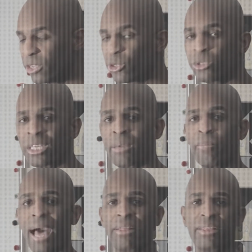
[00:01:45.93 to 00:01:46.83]
So, to
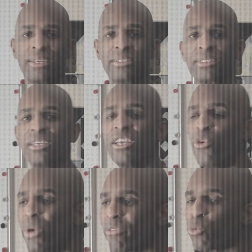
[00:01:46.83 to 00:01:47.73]
combat this,
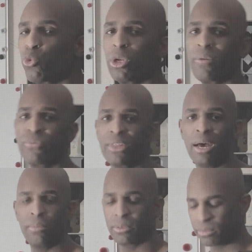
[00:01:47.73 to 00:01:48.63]
we have a rule of
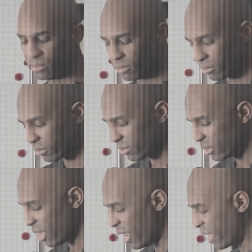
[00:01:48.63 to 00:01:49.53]
thumb.
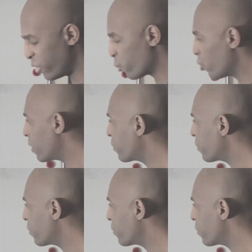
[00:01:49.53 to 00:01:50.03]
All right, and the rule